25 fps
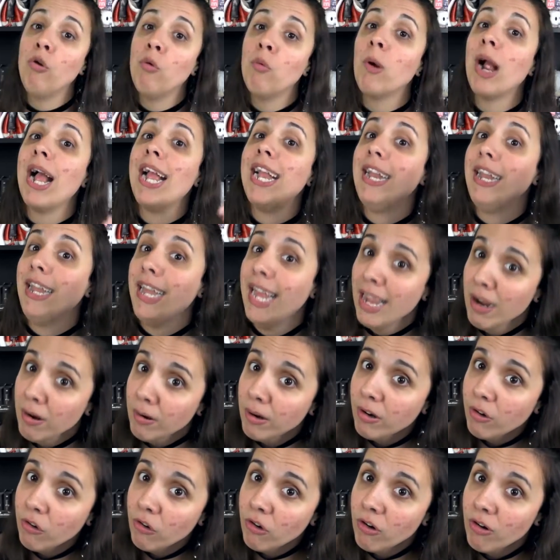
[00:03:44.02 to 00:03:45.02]
You write
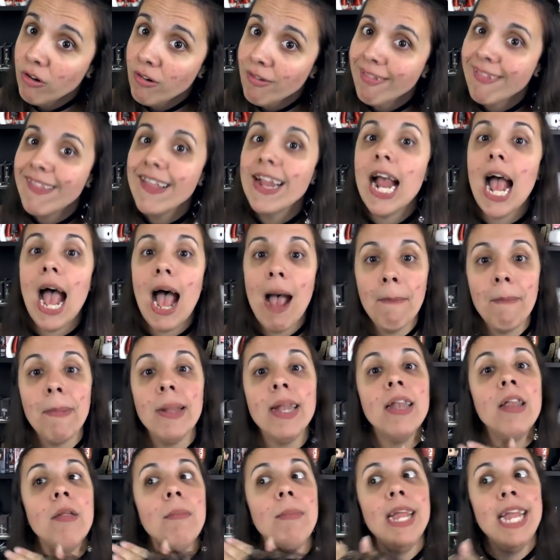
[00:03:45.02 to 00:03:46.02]
characters that
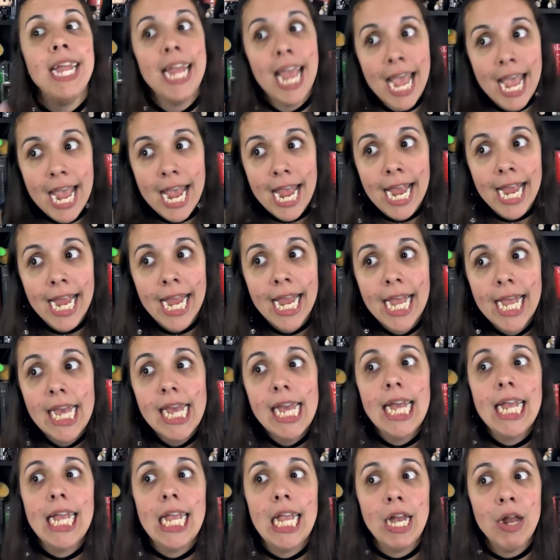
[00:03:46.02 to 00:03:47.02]
happen to be gay.
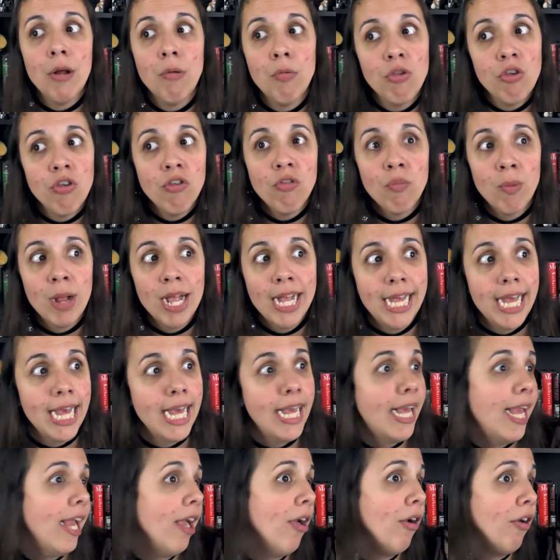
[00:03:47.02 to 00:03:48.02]
You don't just write
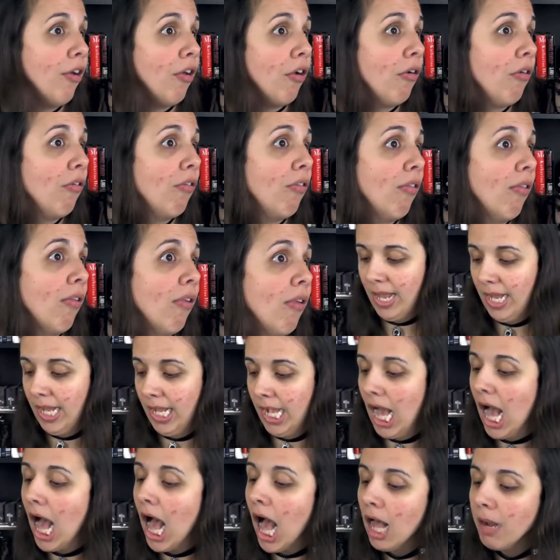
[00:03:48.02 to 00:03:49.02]
gay characters.
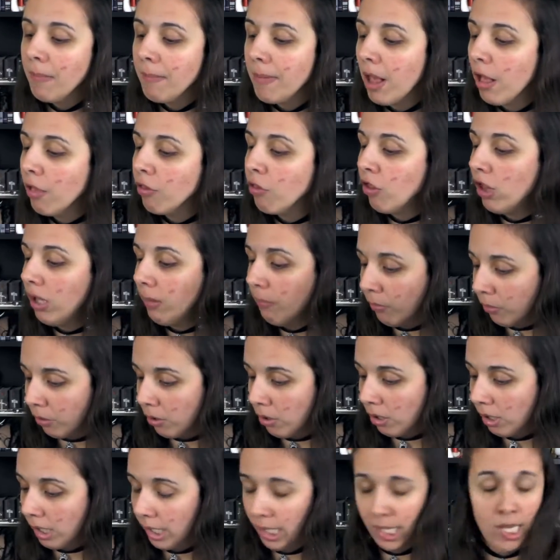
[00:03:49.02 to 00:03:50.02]
Thank God Meljean
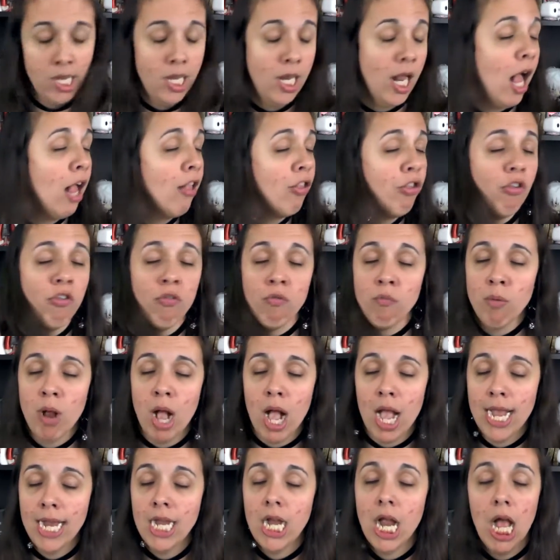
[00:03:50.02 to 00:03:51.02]
Brook did not just
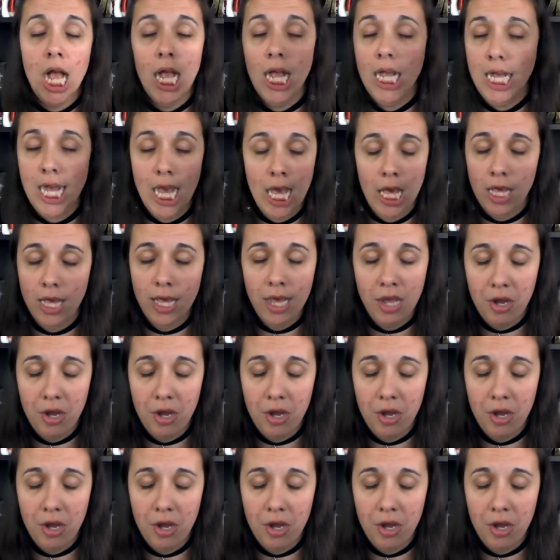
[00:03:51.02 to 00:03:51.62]
write gay